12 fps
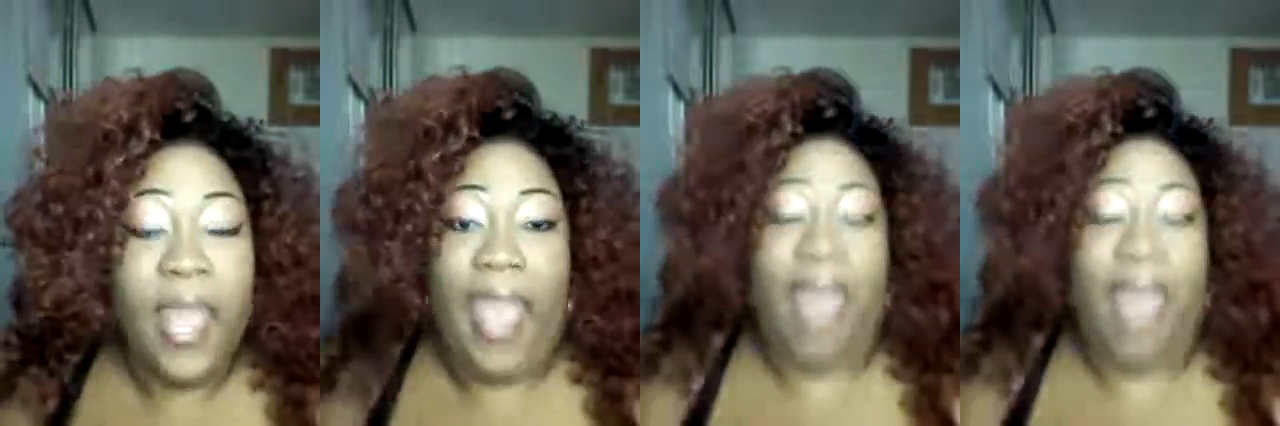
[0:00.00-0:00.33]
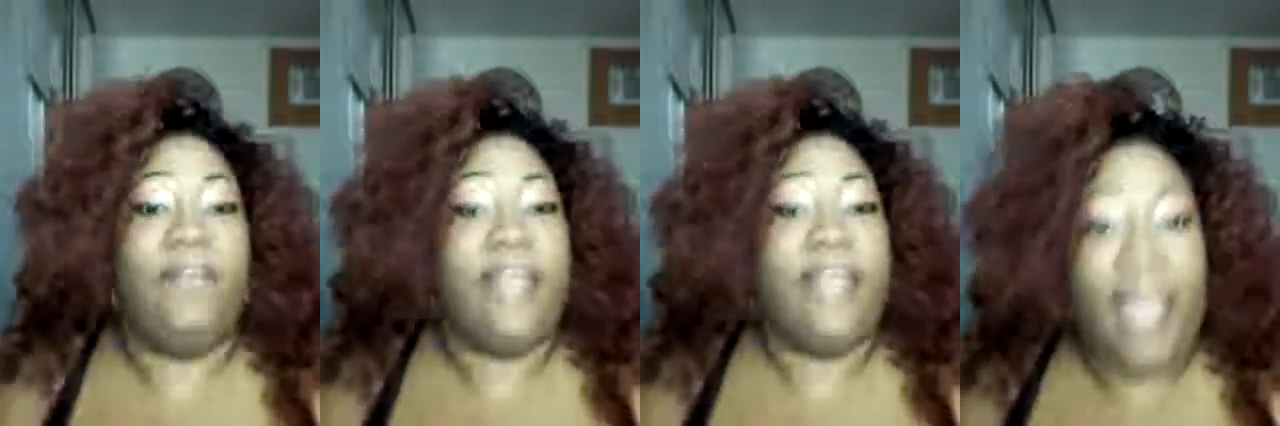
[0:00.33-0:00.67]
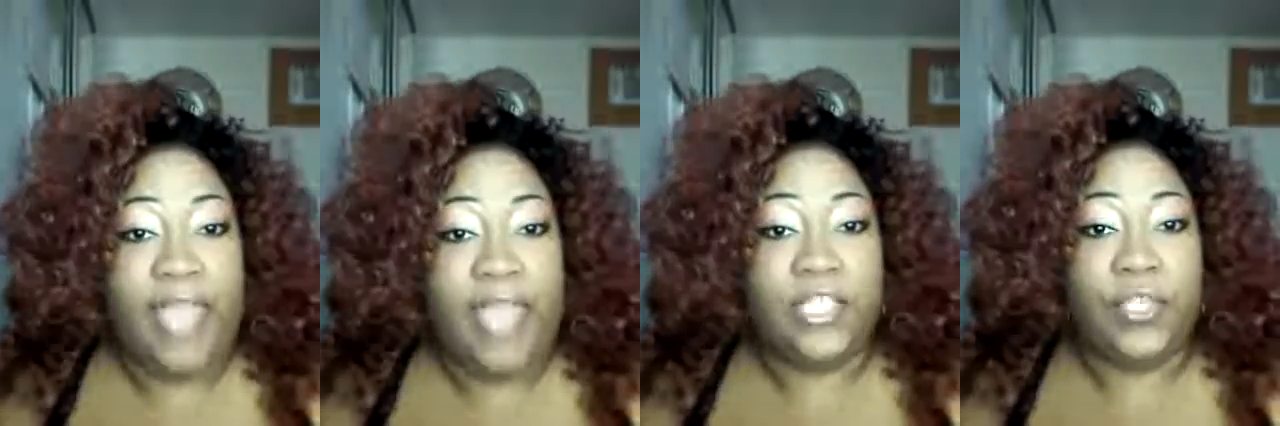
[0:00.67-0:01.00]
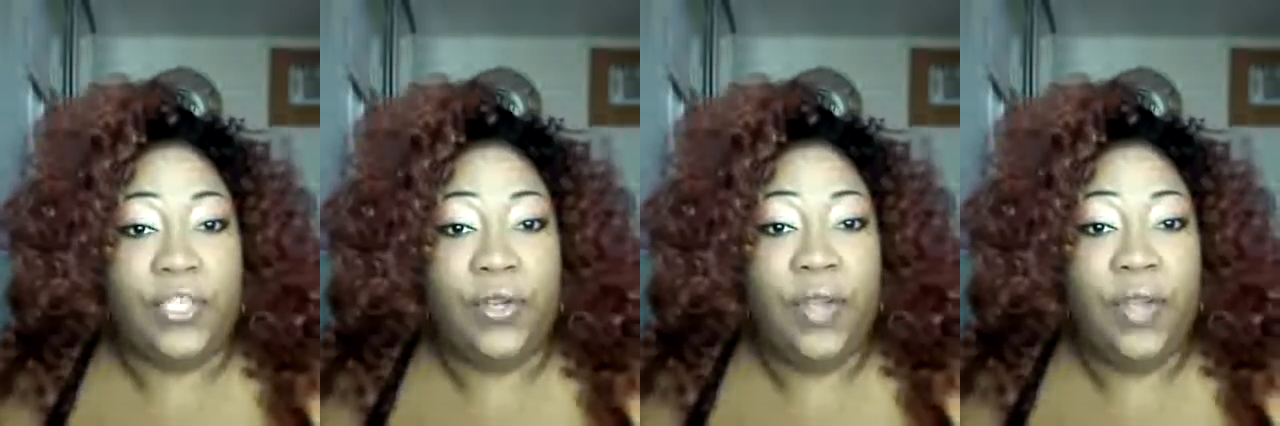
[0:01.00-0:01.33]
having
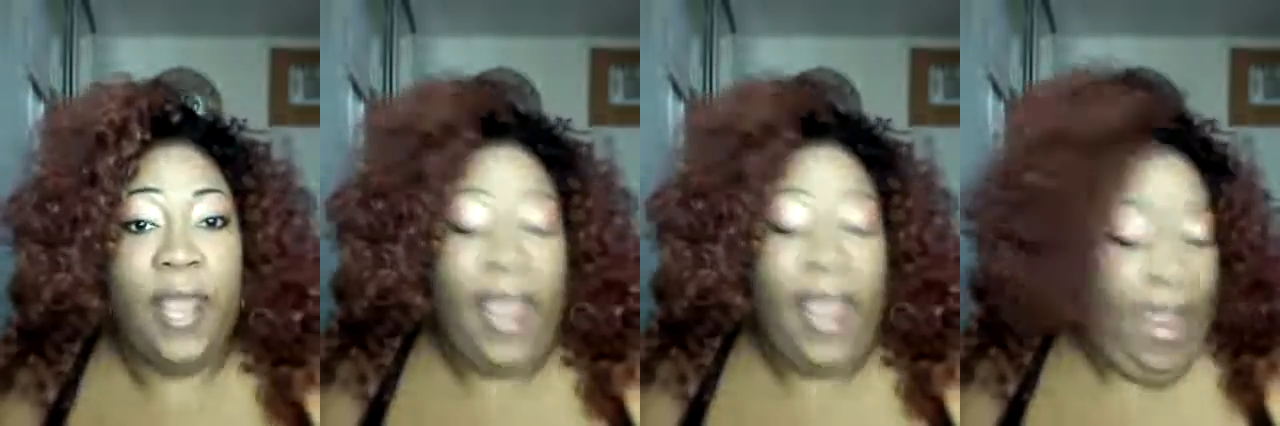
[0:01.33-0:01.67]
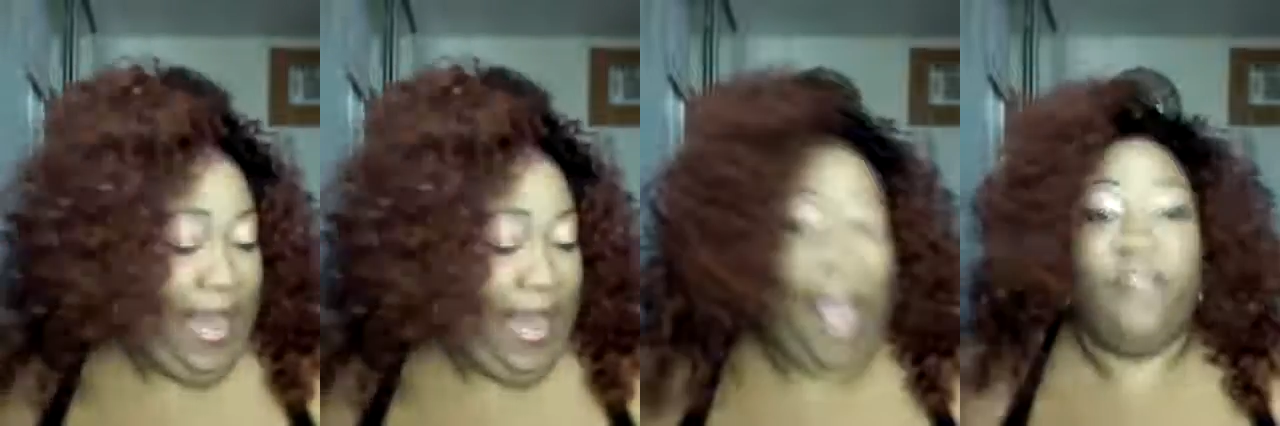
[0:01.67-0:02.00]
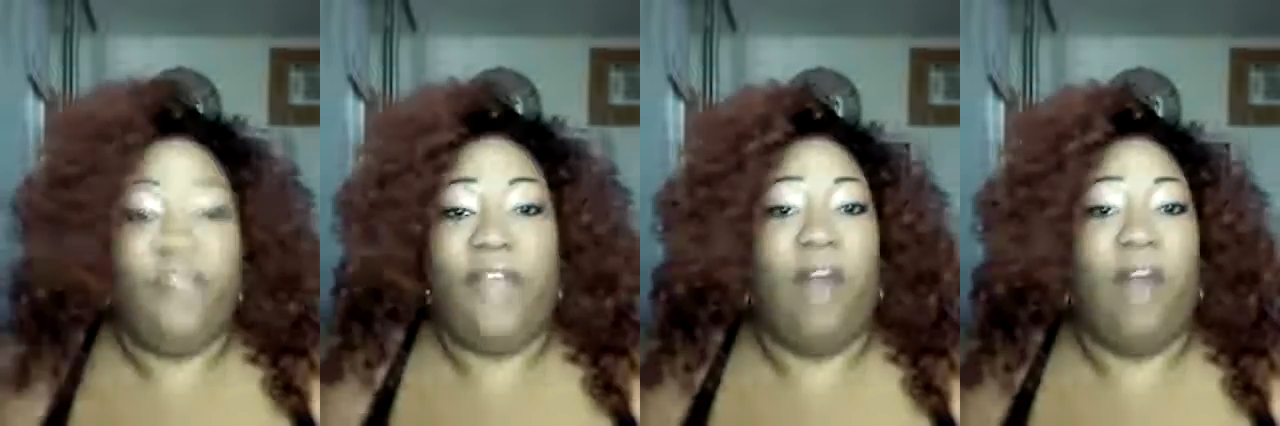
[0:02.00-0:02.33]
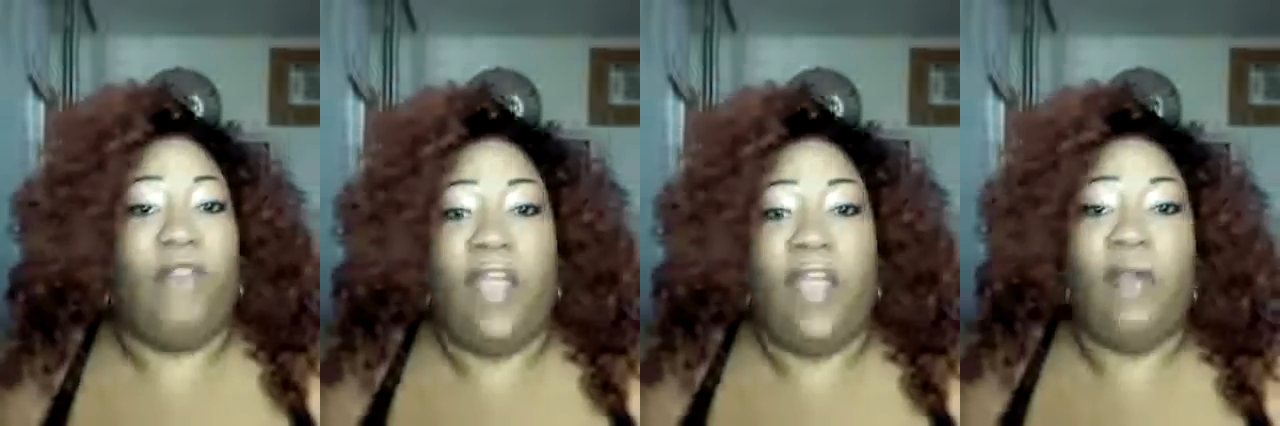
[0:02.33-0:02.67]
cancer, and I
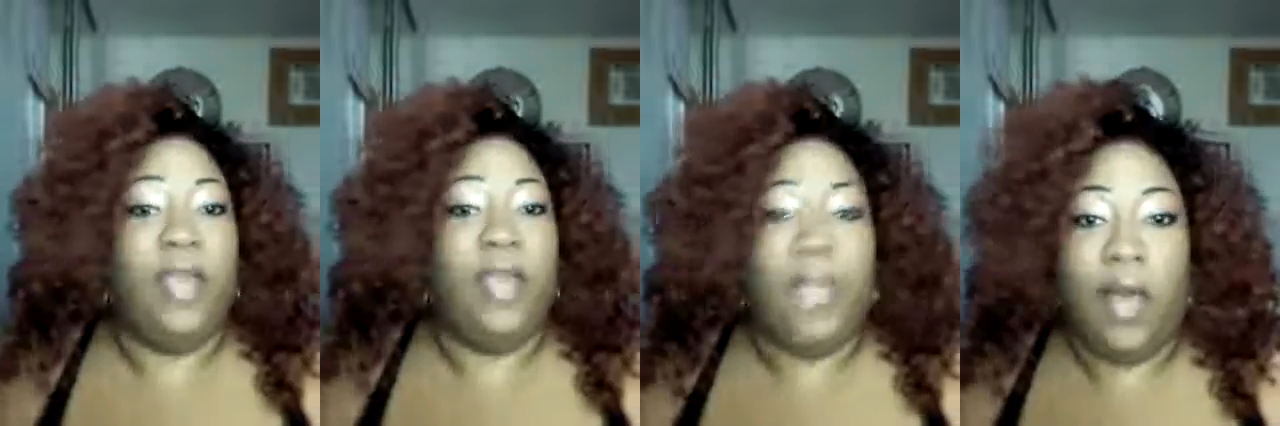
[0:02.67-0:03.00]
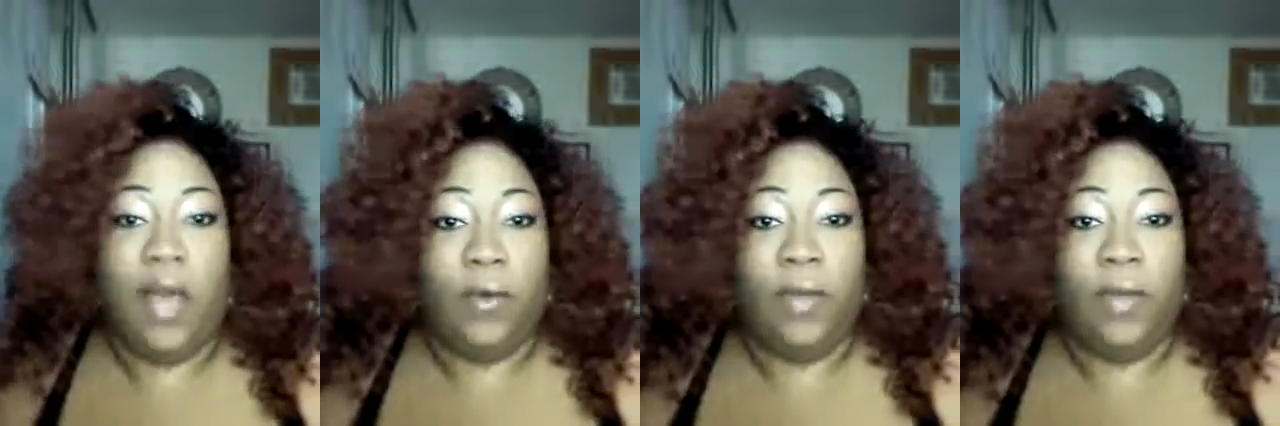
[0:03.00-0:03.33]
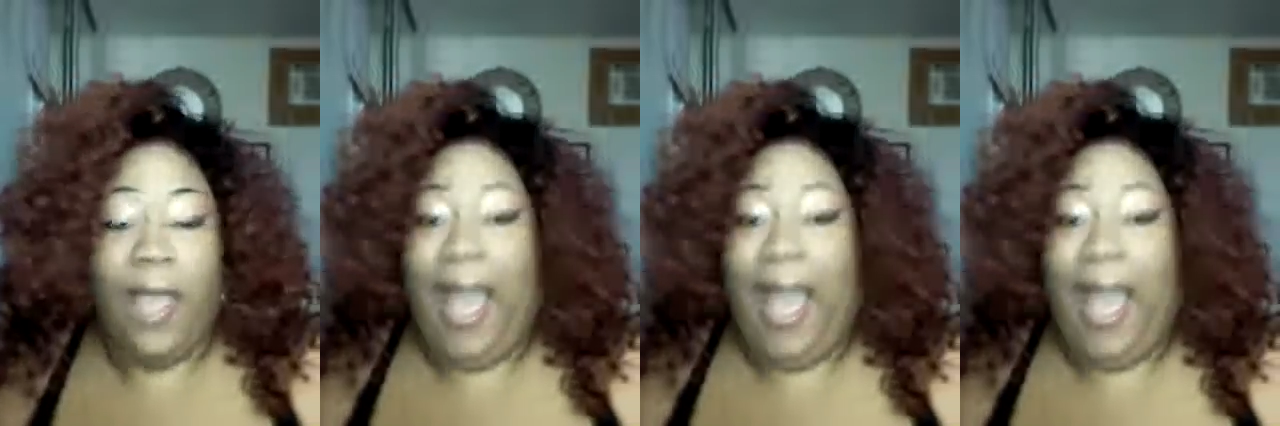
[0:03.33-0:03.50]
felt very alone.